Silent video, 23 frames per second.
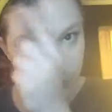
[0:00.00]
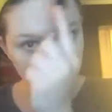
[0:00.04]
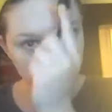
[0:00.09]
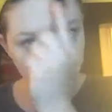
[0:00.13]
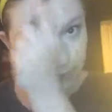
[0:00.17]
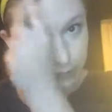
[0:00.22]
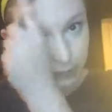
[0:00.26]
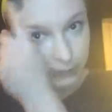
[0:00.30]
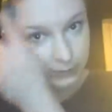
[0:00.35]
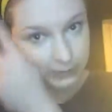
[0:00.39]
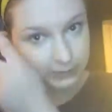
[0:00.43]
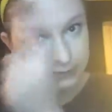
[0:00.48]

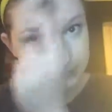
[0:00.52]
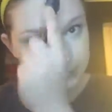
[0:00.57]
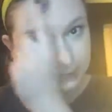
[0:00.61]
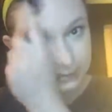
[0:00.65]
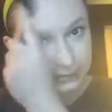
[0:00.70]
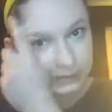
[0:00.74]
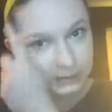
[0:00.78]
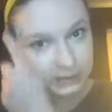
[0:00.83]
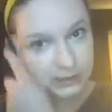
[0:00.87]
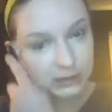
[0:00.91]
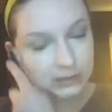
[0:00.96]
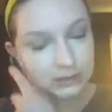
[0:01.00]
You can
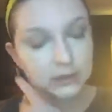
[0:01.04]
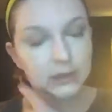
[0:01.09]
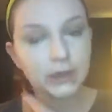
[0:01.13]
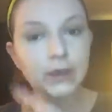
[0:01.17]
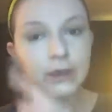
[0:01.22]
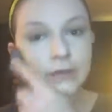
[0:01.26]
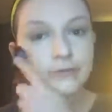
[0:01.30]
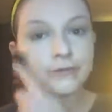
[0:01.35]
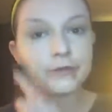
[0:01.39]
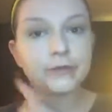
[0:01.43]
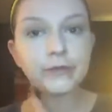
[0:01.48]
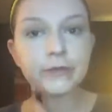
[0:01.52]
see, I
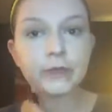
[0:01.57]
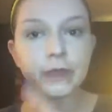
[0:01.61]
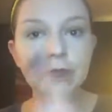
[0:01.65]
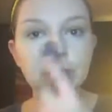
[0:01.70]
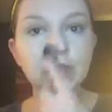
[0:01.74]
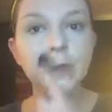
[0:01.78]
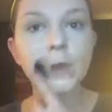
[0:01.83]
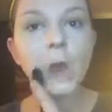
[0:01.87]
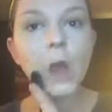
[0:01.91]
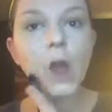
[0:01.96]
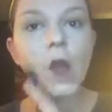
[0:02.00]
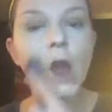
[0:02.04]
feel like,